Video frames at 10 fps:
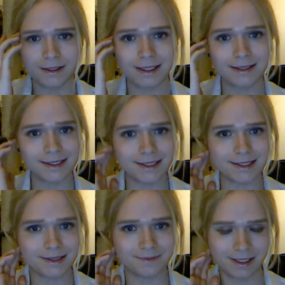and this is
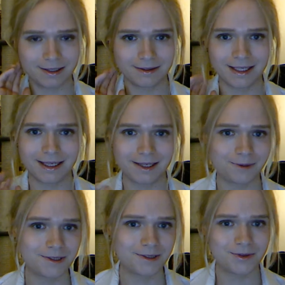something that I
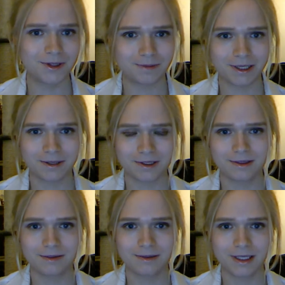wanted to talk about
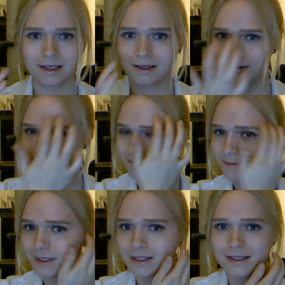uh,
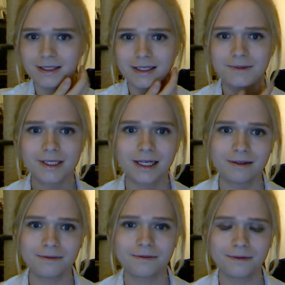because I was kind of